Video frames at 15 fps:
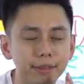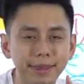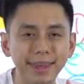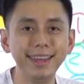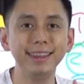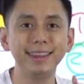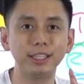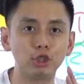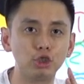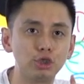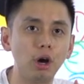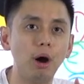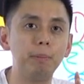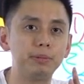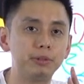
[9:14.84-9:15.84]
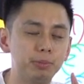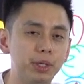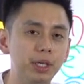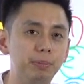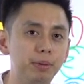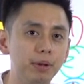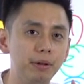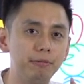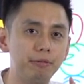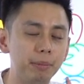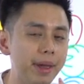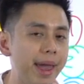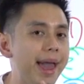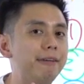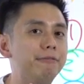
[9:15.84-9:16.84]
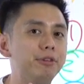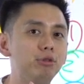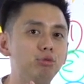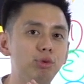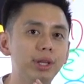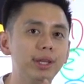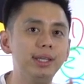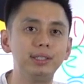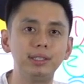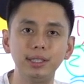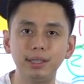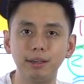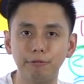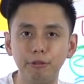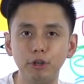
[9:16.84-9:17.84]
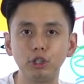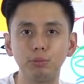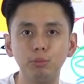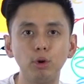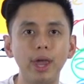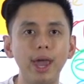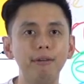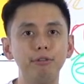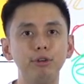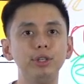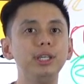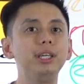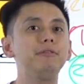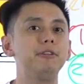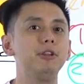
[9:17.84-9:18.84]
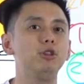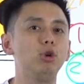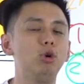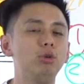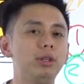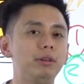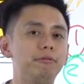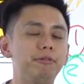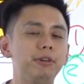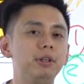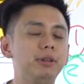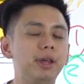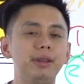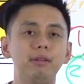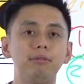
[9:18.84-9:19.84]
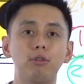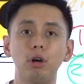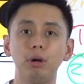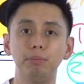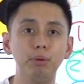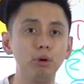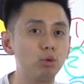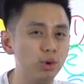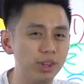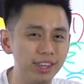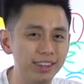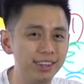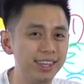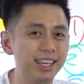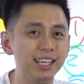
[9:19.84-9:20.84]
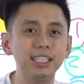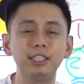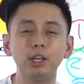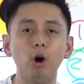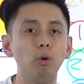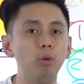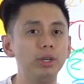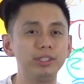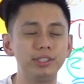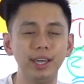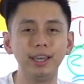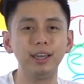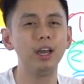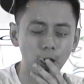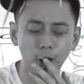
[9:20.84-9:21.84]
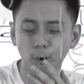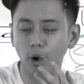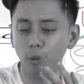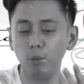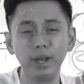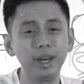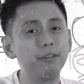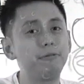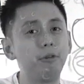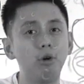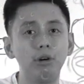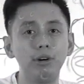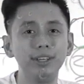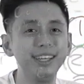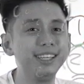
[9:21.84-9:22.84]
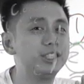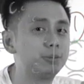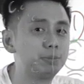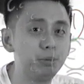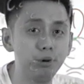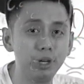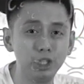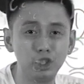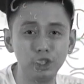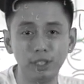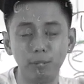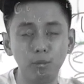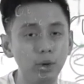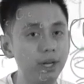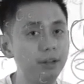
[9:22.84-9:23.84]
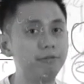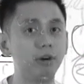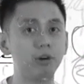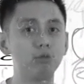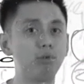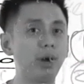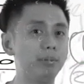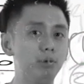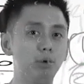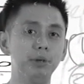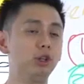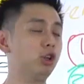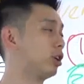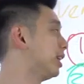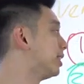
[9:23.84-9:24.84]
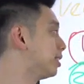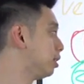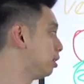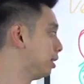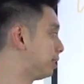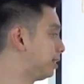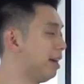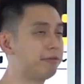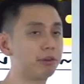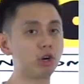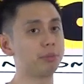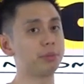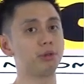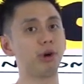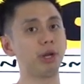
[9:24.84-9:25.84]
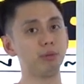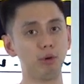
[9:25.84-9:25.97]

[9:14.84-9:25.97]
thing that stops people from ever releasing their first book ever, even though they feel that they've got a book within, is they're always saying, oh, I'm waiting for inspiration, I'm waiting for the right moment. Look, it's never going to be the right